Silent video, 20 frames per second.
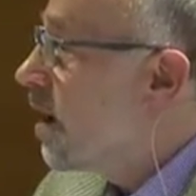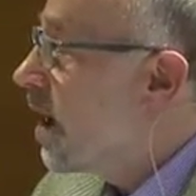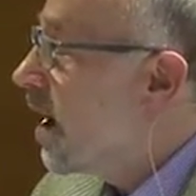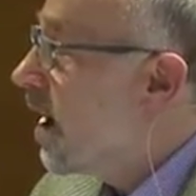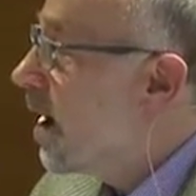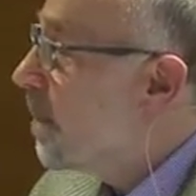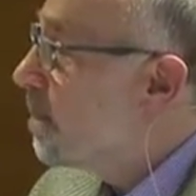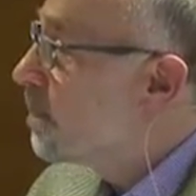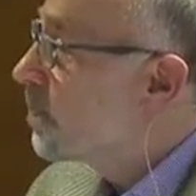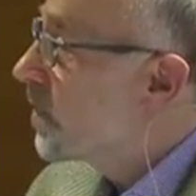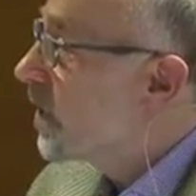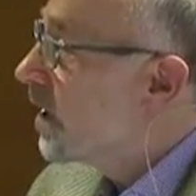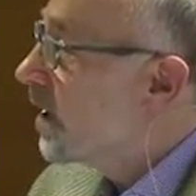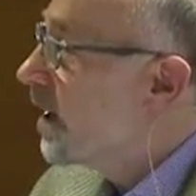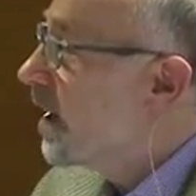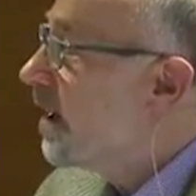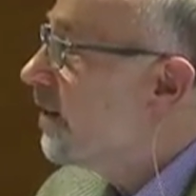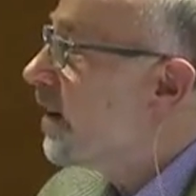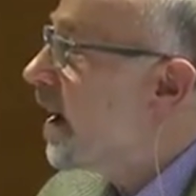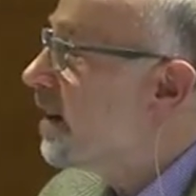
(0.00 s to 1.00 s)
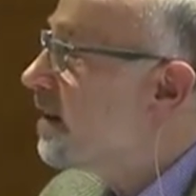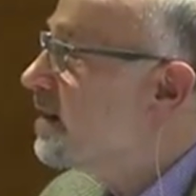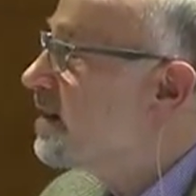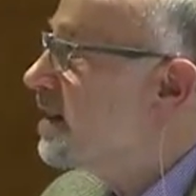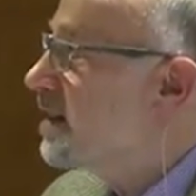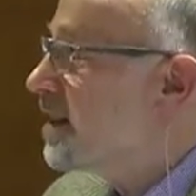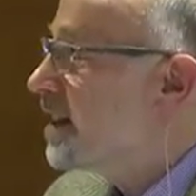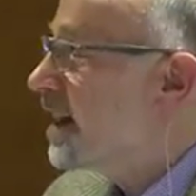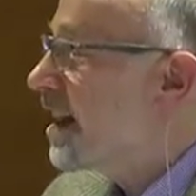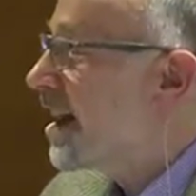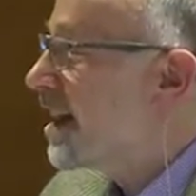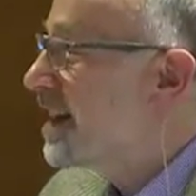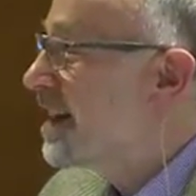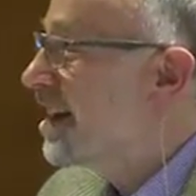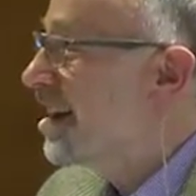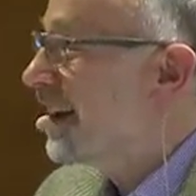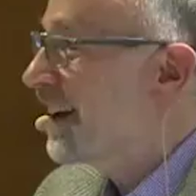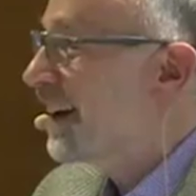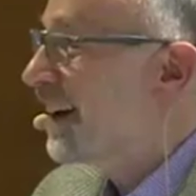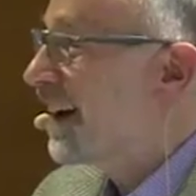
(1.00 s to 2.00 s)
Um, it, I'd say that any,
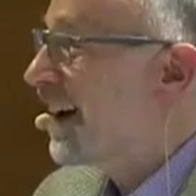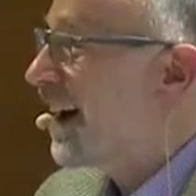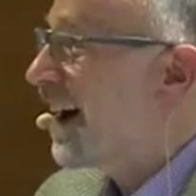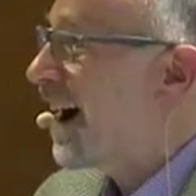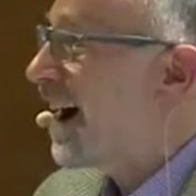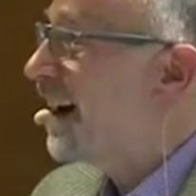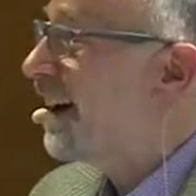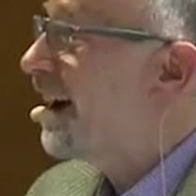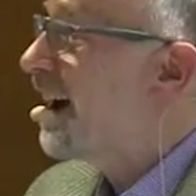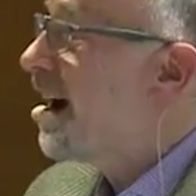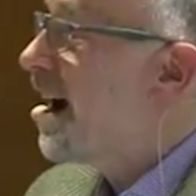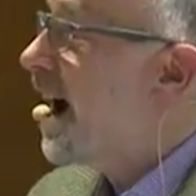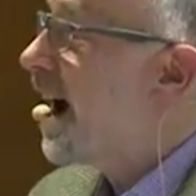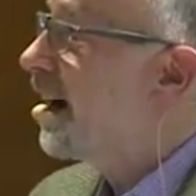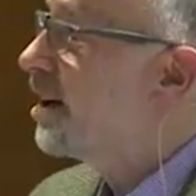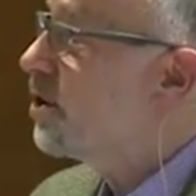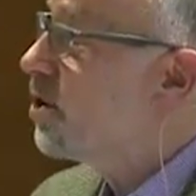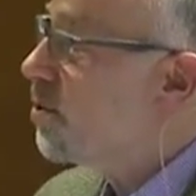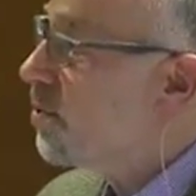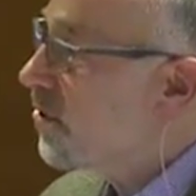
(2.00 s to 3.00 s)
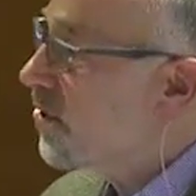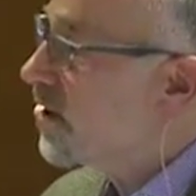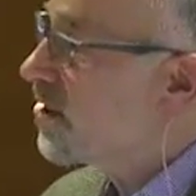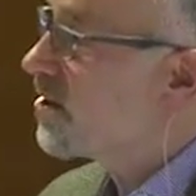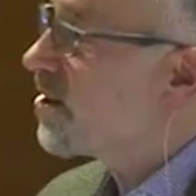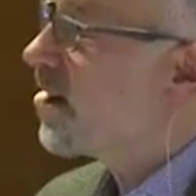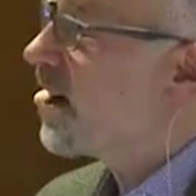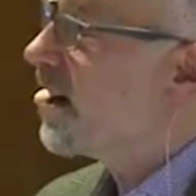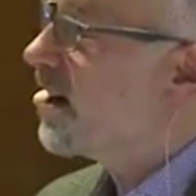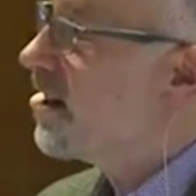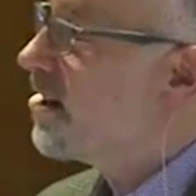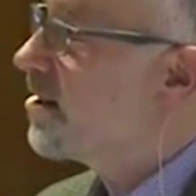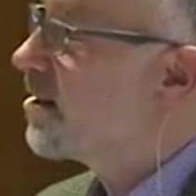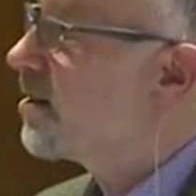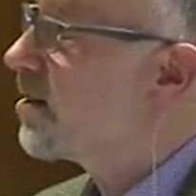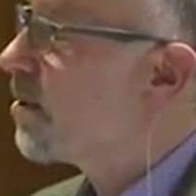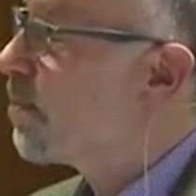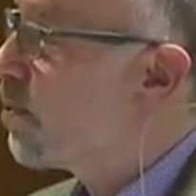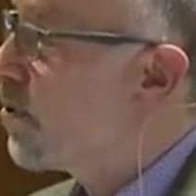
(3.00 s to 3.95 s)
I, I don't think that anything the